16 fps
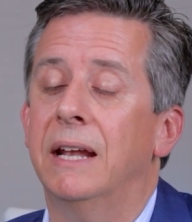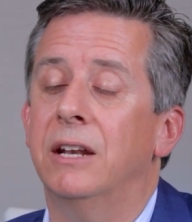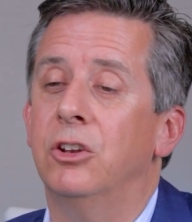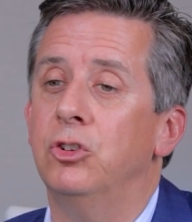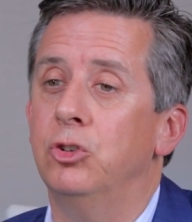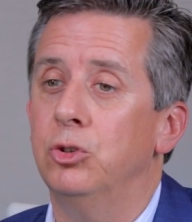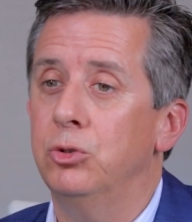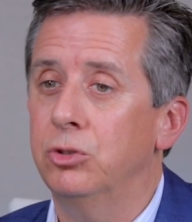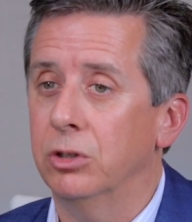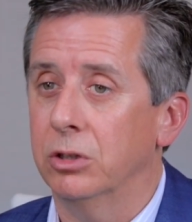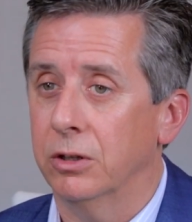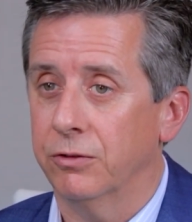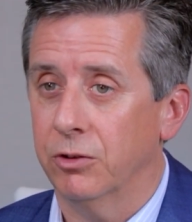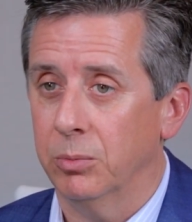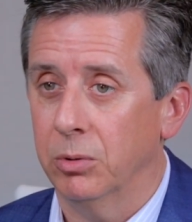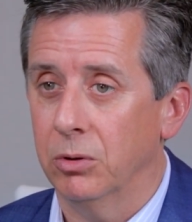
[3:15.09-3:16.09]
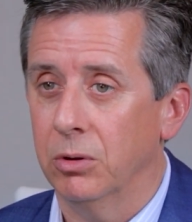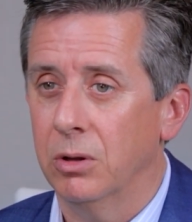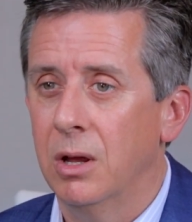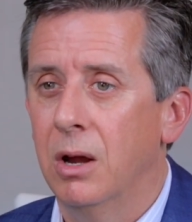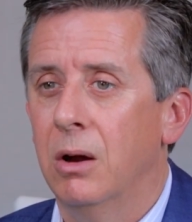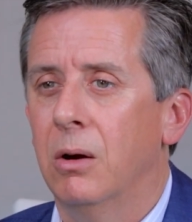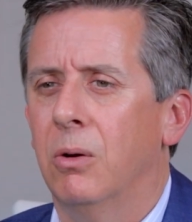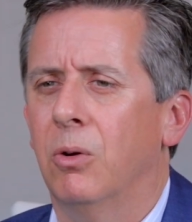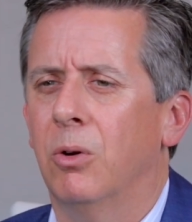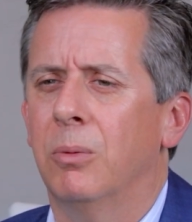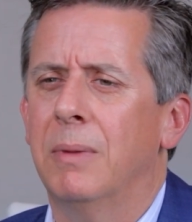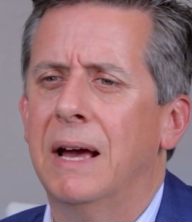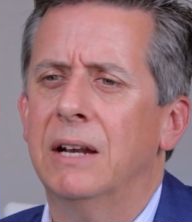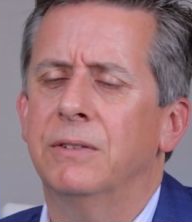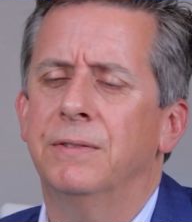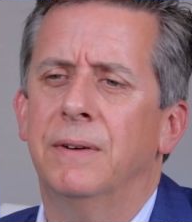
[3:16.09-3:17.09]
add a new deliverable or
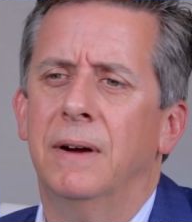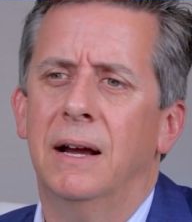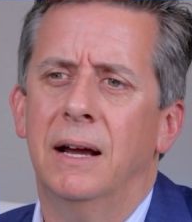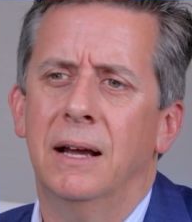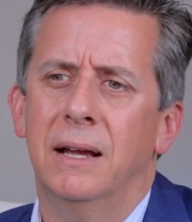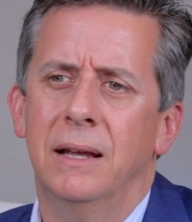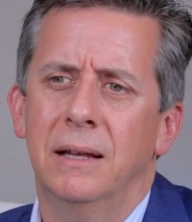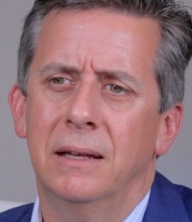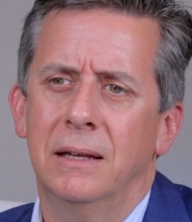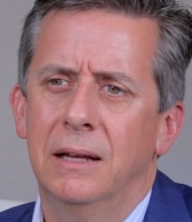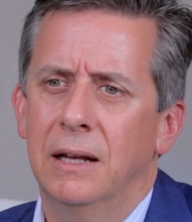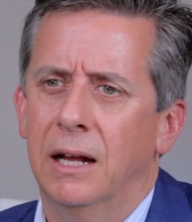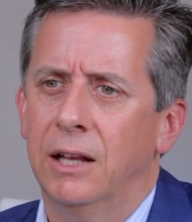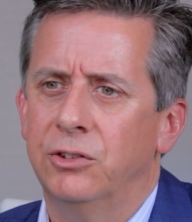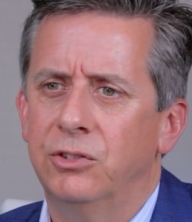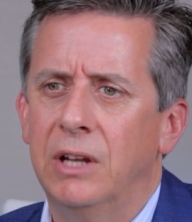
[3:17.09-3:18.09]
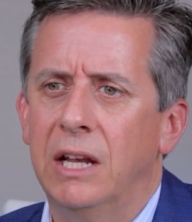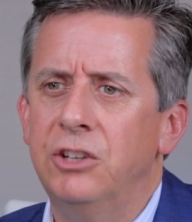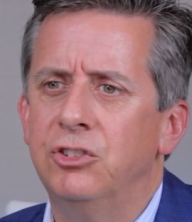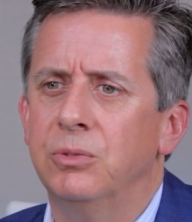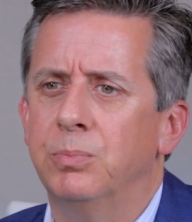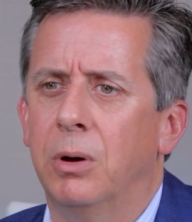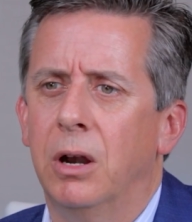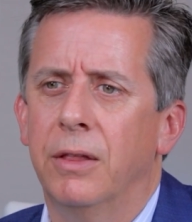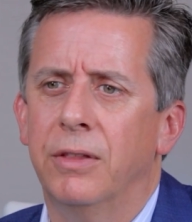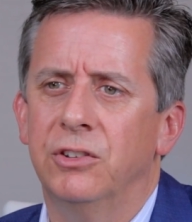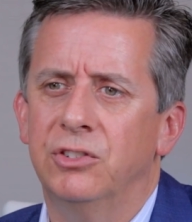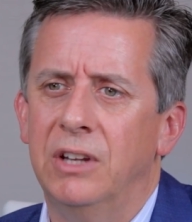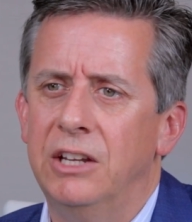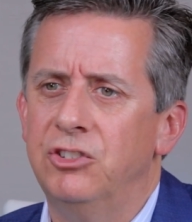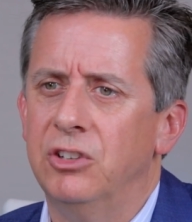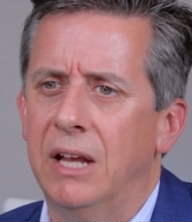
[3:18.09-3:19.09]
modify part of the
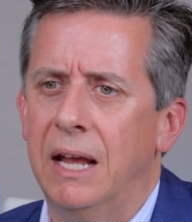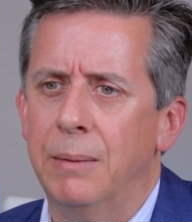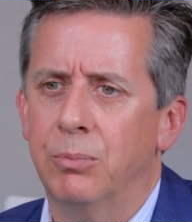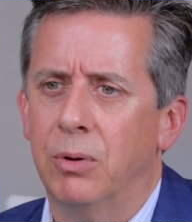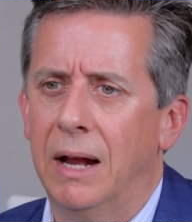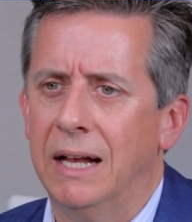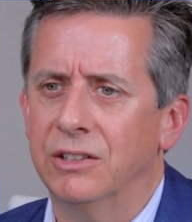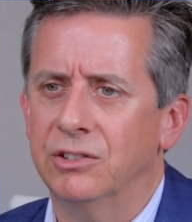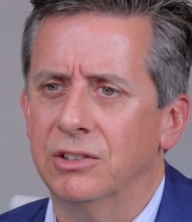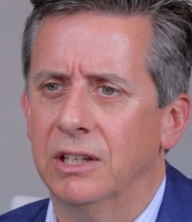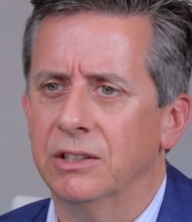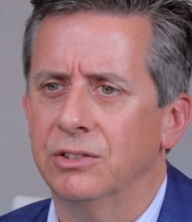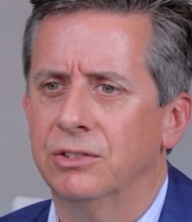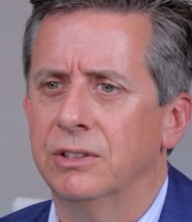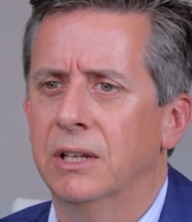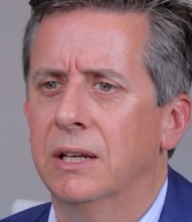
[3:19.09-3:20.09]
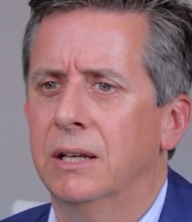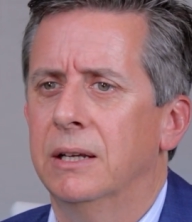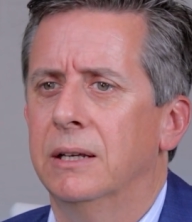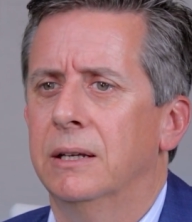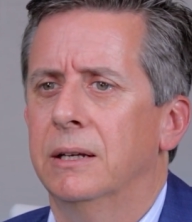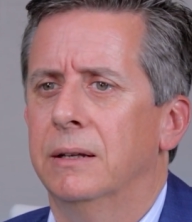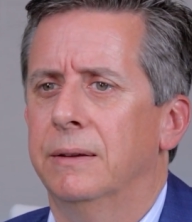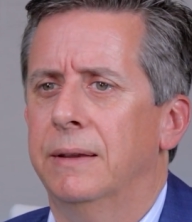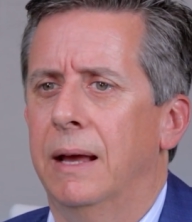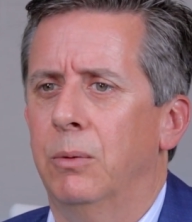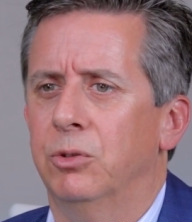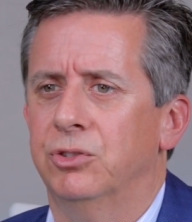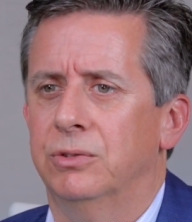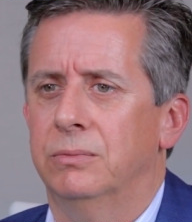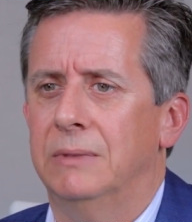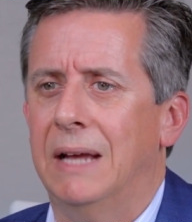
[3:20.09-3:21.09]
stage and gate process that
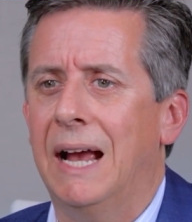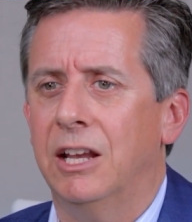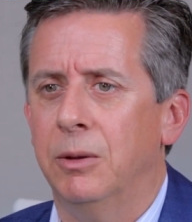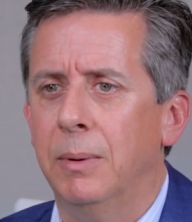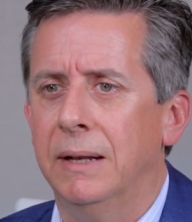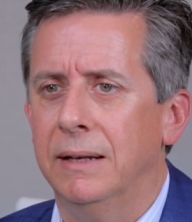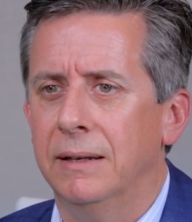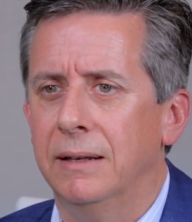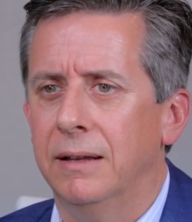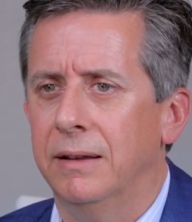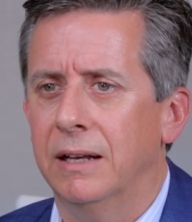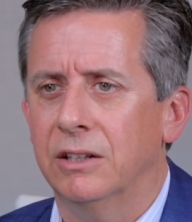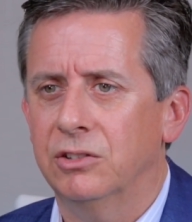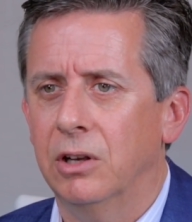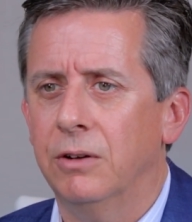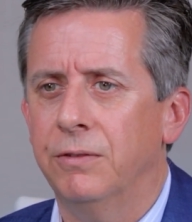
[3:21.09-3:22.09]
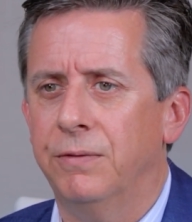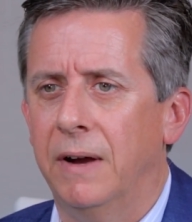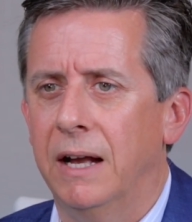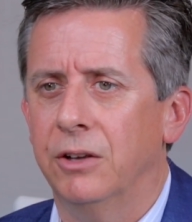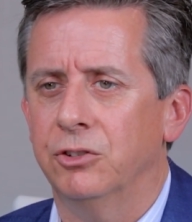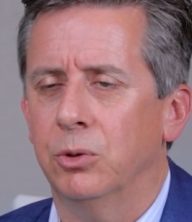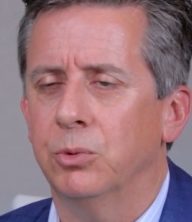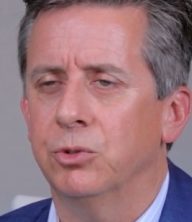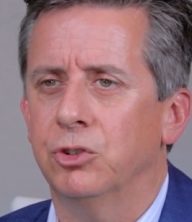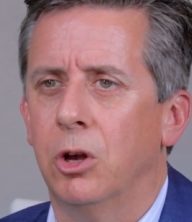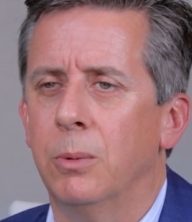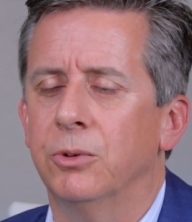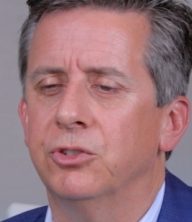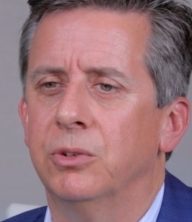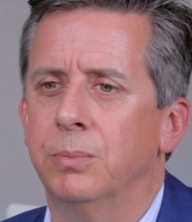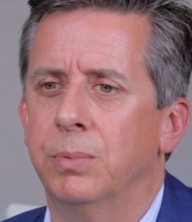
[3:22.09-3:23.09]
was documented in the Excel files, it was
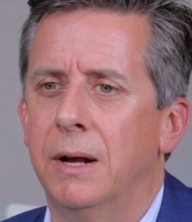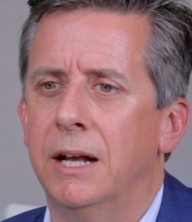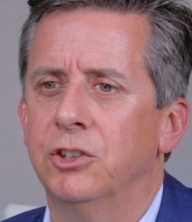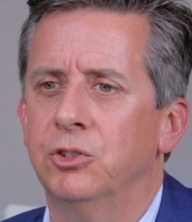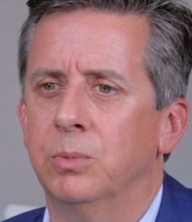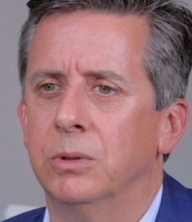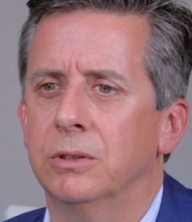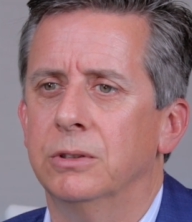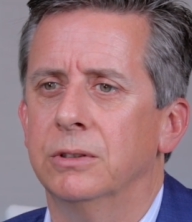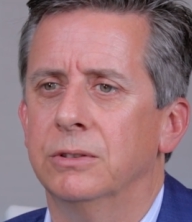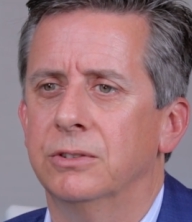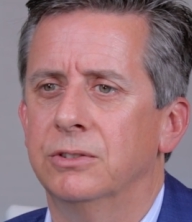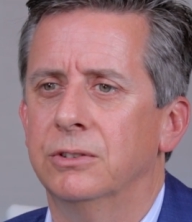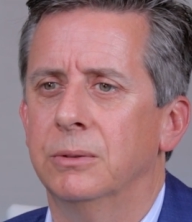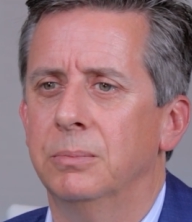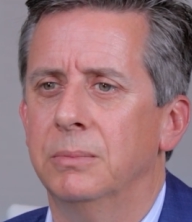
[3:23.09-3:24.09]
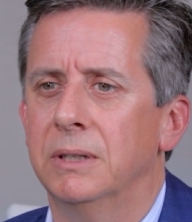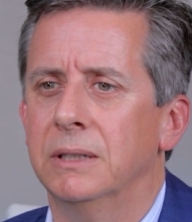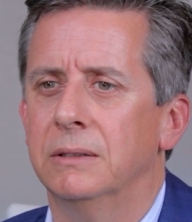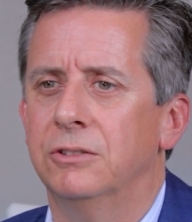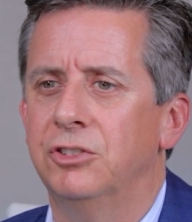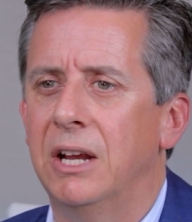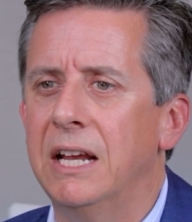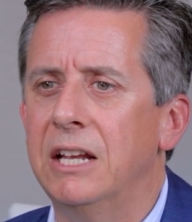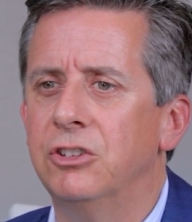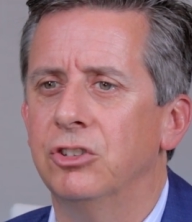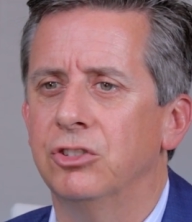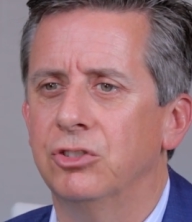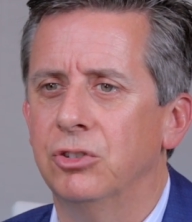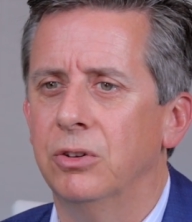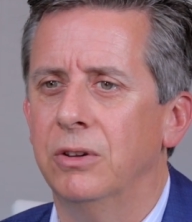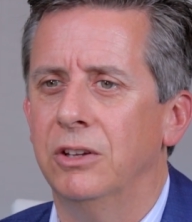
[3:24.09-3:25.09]
almost impossible to submit
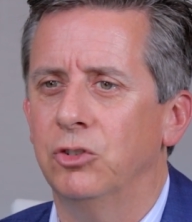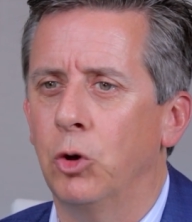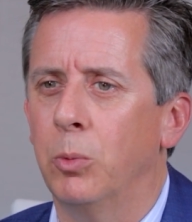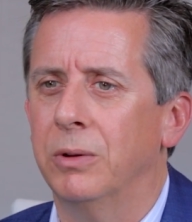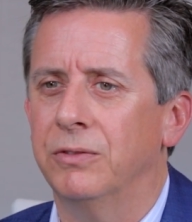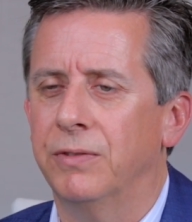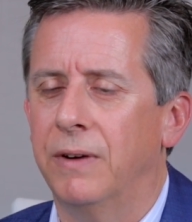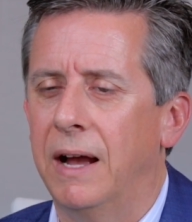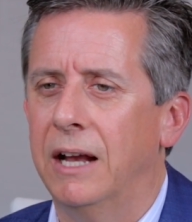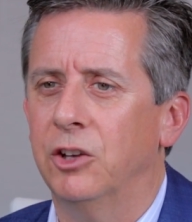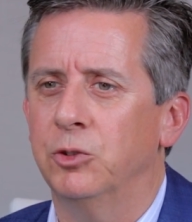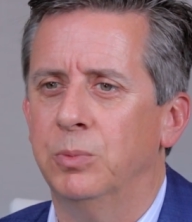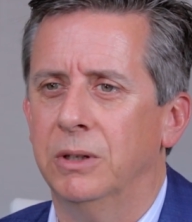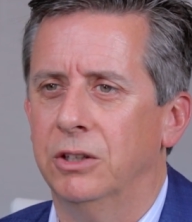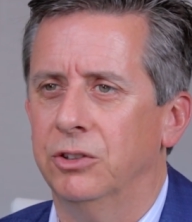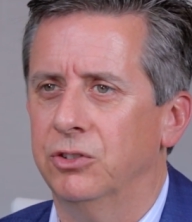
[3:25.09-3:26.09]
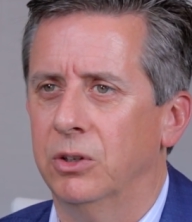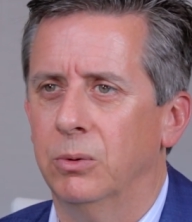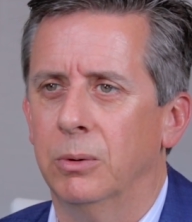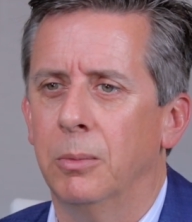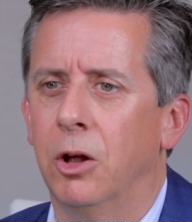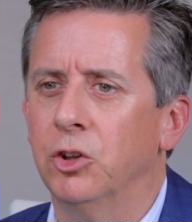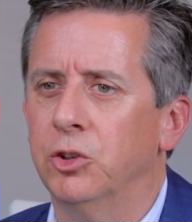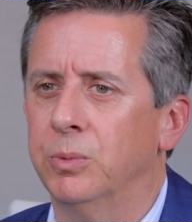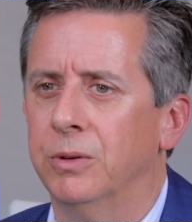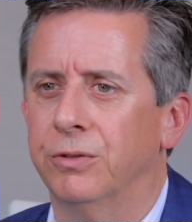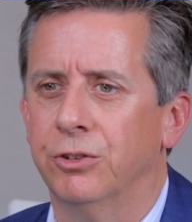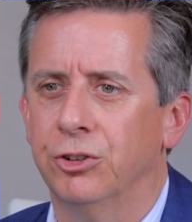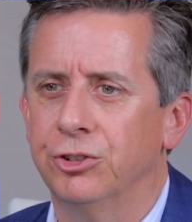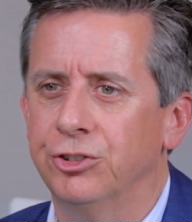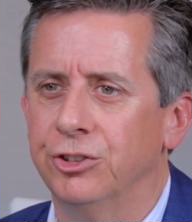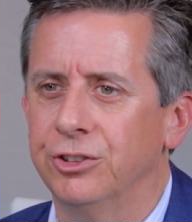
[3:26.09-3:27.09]
changes to these open files because there were multiple
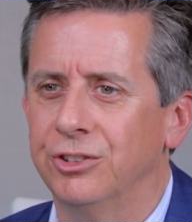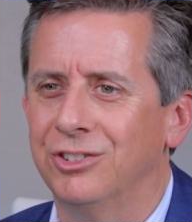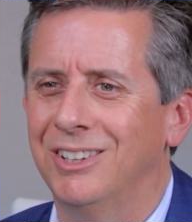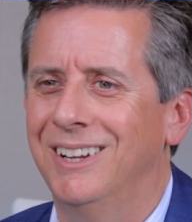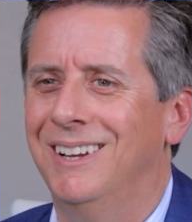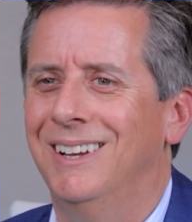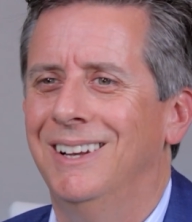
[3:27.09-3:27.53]
versions